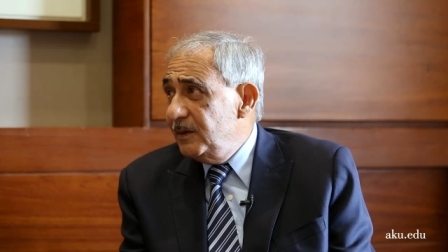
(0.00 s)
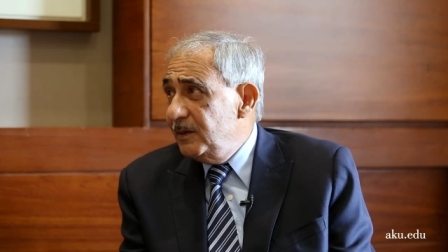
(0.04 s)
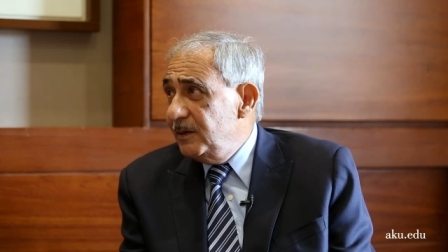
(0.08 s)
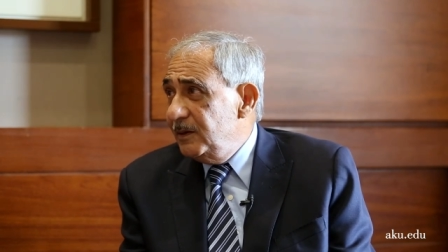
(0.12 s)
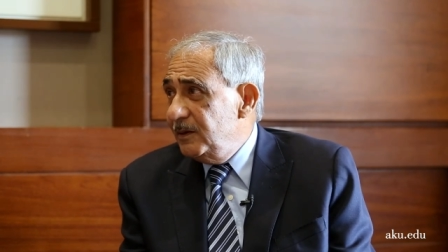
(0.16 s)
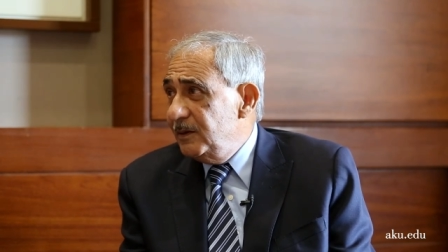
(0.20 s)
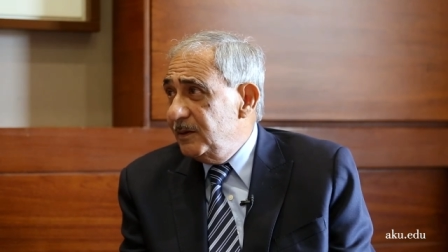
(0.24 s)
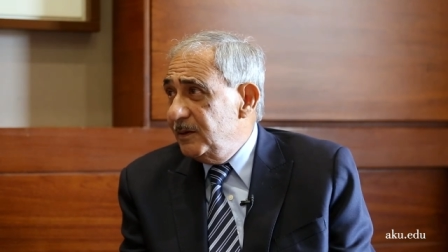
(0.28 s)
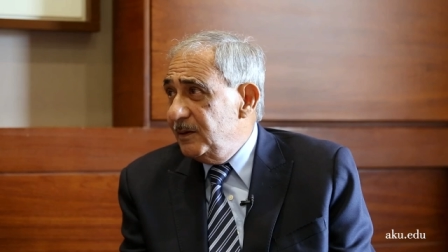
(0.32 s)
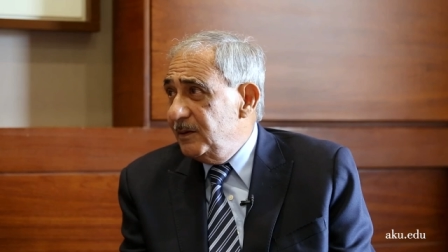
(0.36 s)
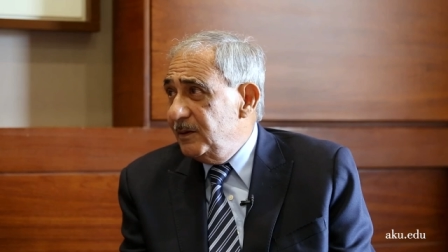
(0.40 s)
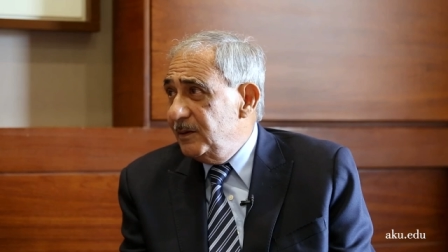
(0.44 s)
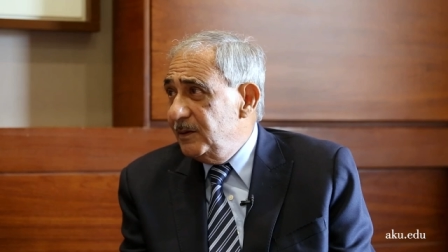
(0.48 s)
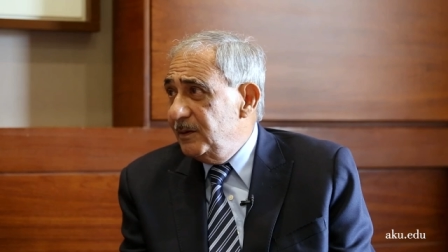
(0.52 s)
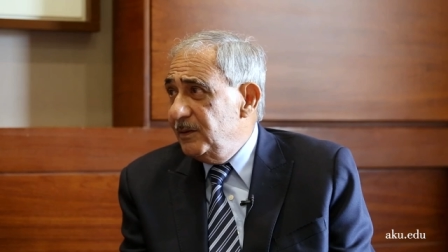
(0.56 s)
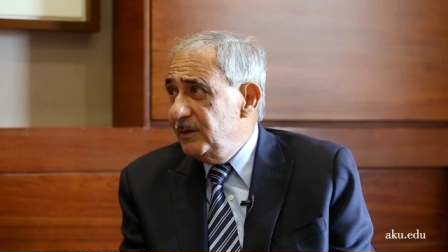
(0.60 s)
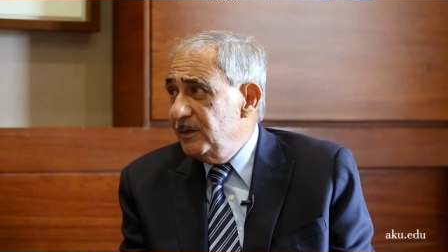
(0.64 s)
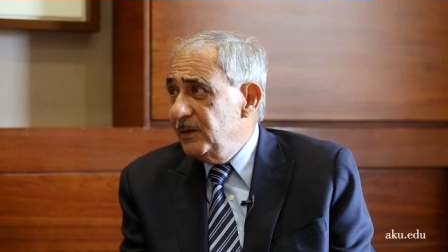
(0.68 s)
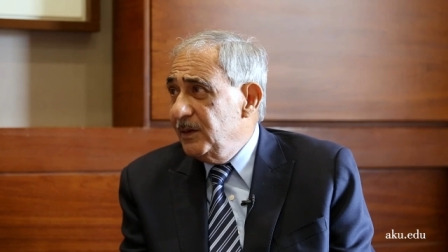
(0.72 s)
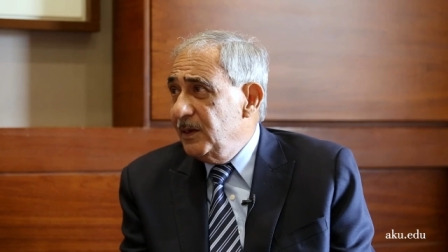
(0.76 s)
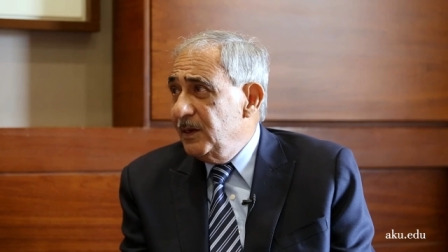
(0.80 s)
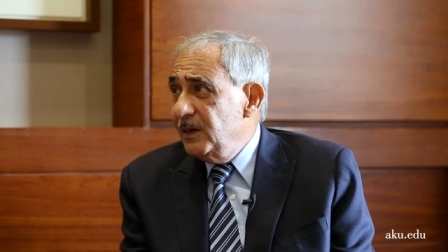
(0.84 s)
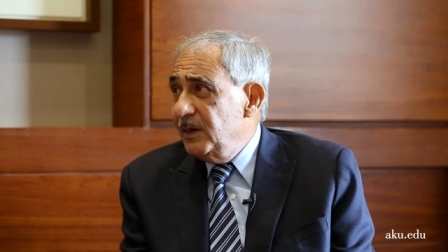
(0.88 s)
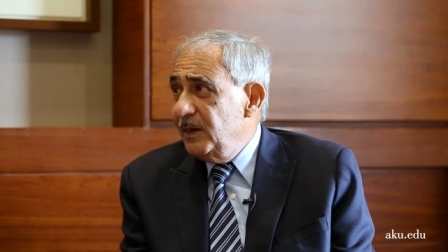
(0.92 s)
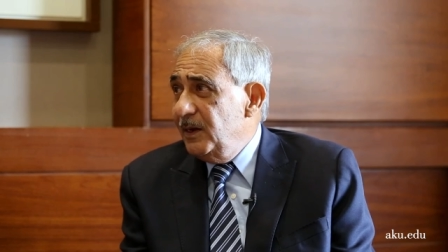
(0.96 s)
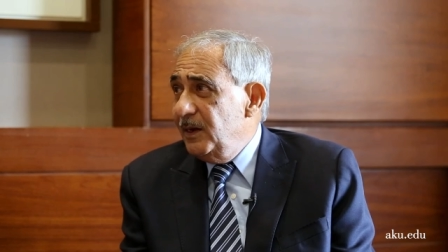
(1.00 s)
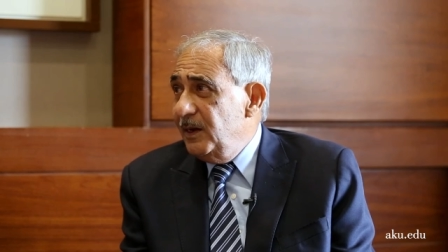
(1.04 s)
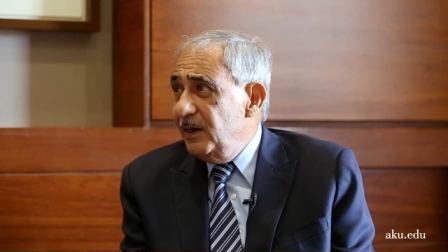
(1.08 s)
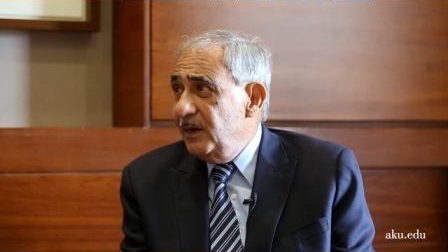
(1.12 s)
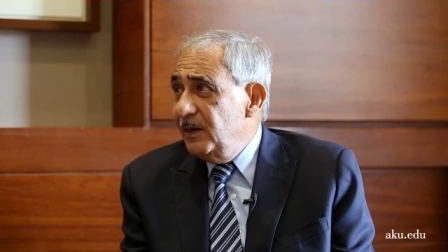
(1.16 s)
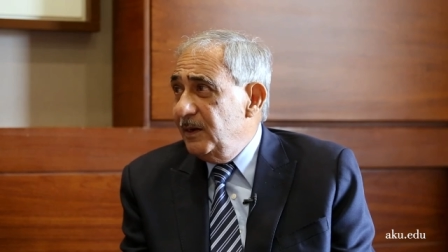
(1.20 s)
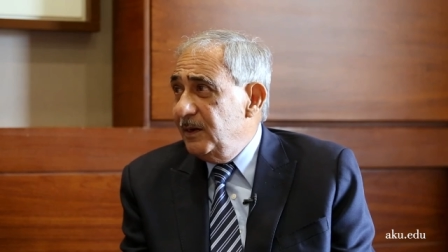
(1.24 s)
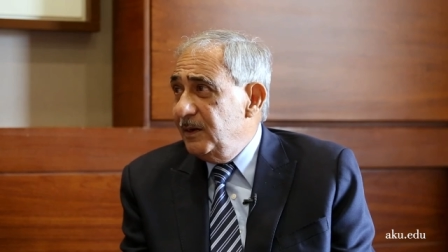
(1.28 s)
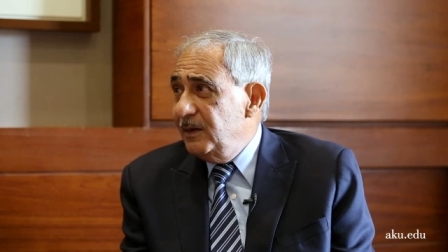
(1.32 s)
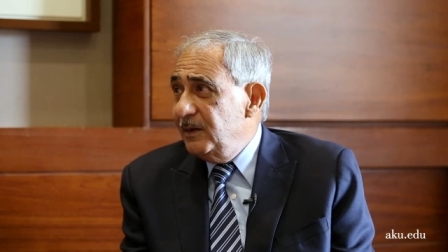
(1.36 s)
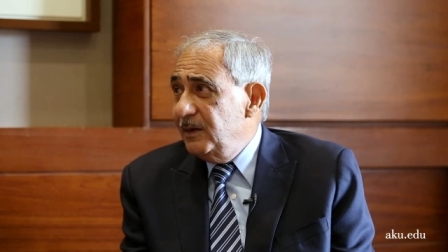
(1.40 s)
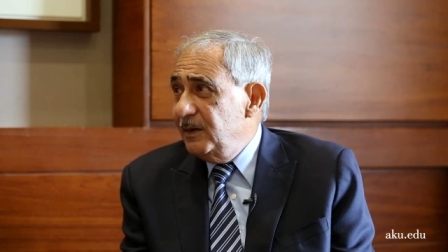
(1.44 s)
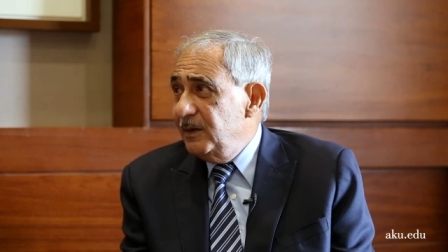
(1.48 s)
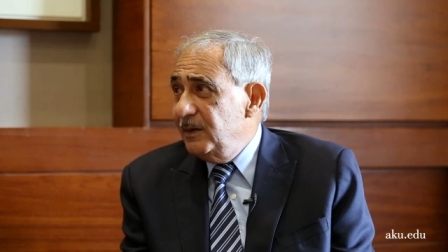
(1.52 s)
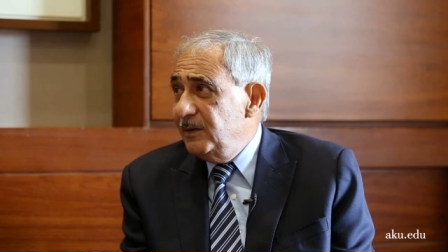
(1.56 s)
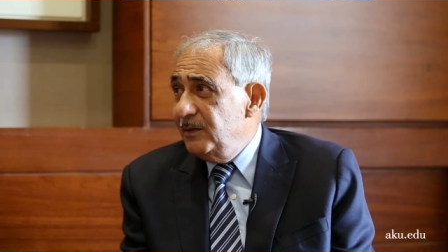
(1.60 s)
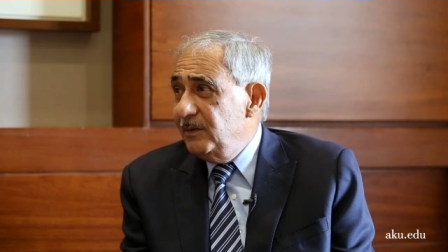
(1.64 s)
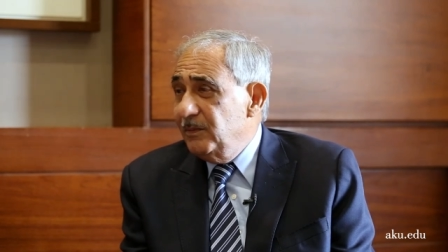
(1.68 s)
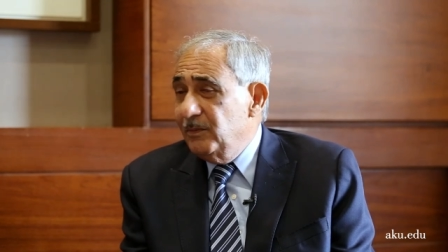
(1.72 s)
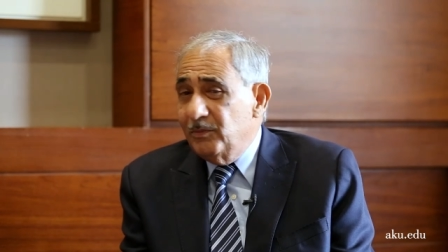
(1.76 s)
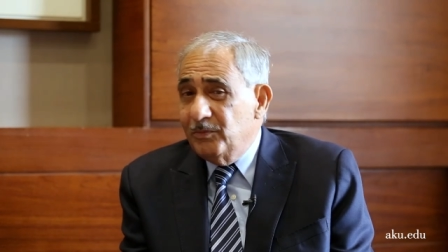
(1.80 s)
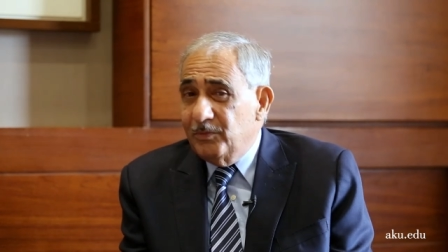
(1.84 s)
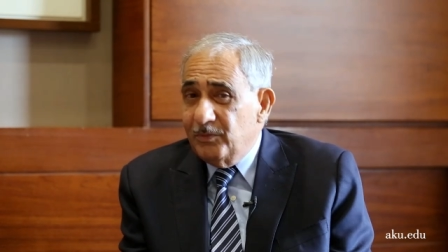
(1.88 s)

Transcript: Uh, and uh,